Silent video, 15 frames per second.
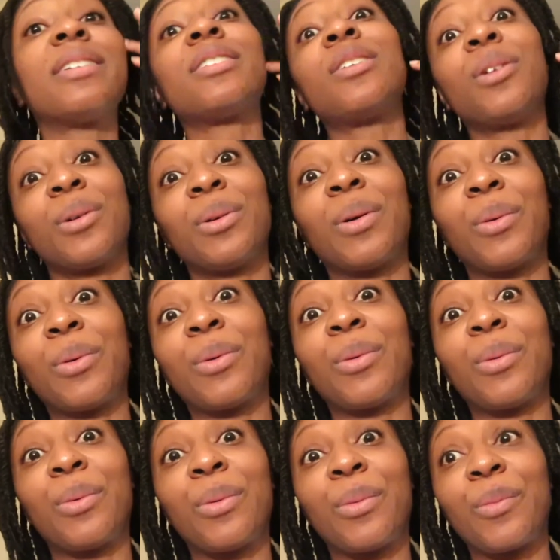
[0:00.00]
So
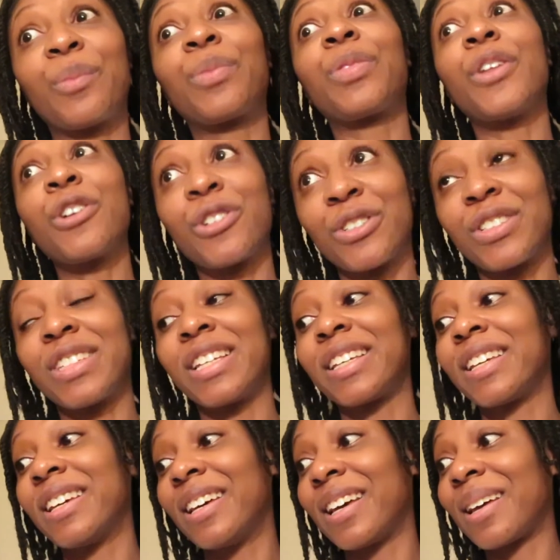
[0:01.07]

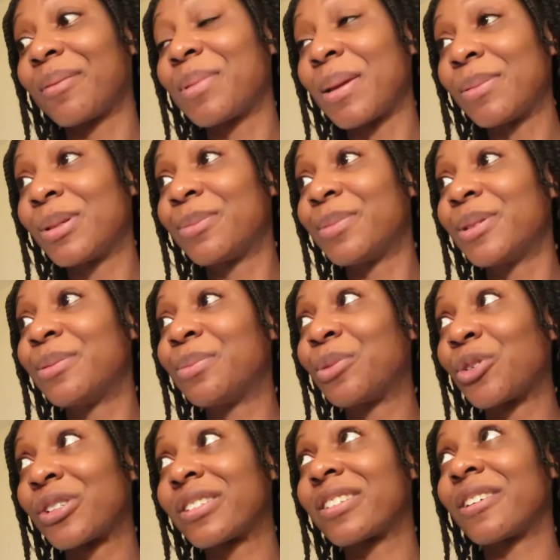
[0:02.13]
Thursday, I'll be able to put
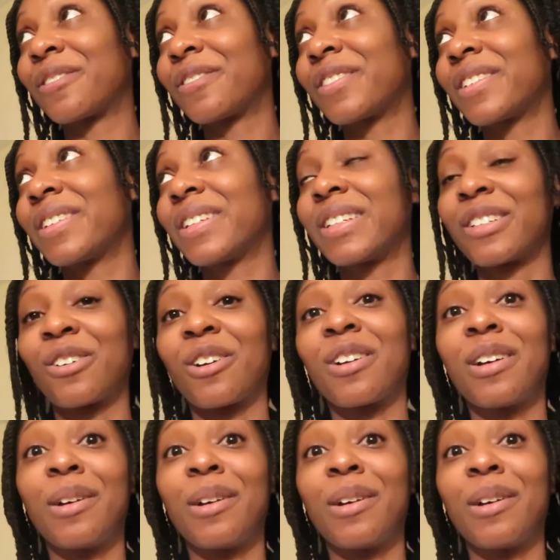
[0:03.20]
more stuff in the car.